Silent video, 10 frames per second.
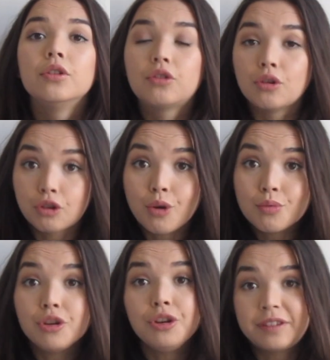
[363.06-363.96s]
So
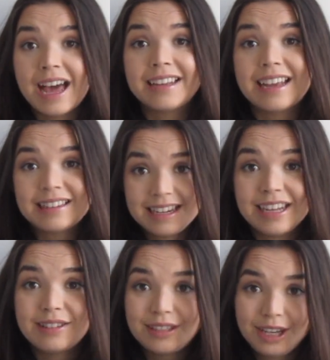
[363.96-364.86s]
don't use that as an
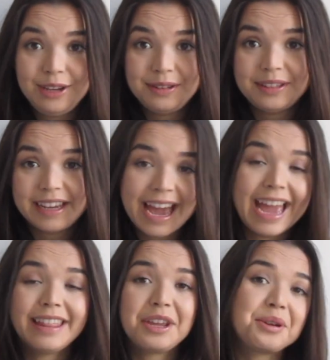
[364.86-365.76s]
excuse,
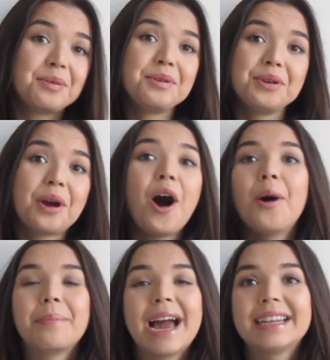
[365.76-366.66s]
okay, that you
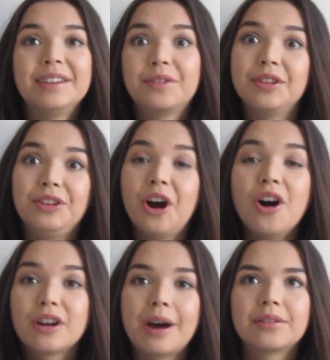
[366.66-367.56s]
can't be active because you
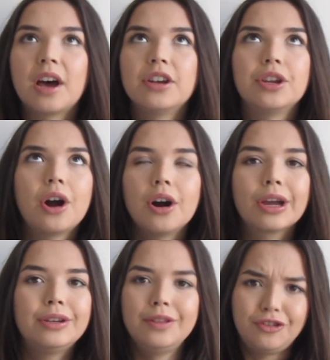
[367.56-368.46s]
can't go outside and you can't
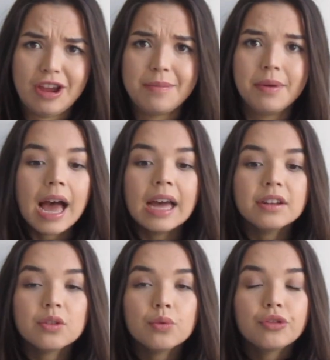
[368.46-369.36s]
go to the gym.
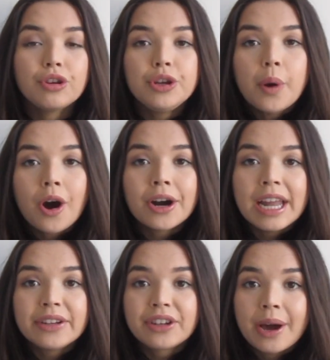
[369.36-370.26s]
And also, you are
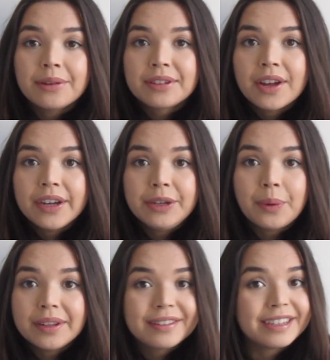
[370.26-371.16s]
allowed to go outside
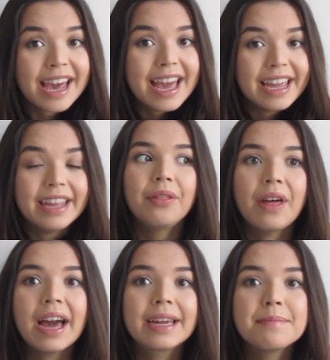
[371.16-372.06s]
once a day.
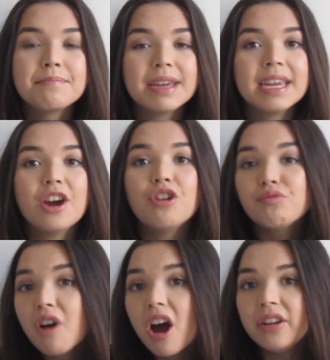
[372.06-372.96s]
That can be a
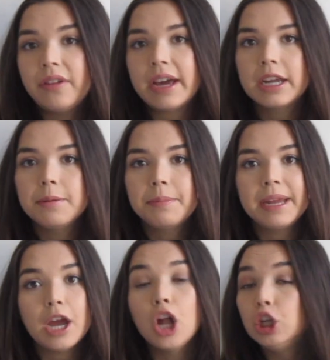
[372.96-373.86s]
run, that can
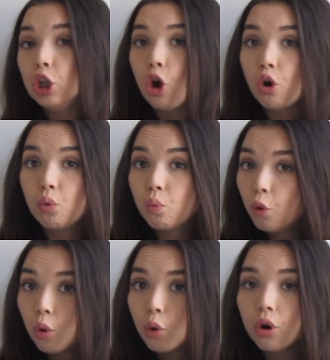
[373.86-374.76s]
be a long
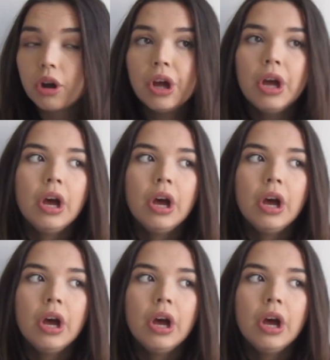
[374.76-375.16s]
walk.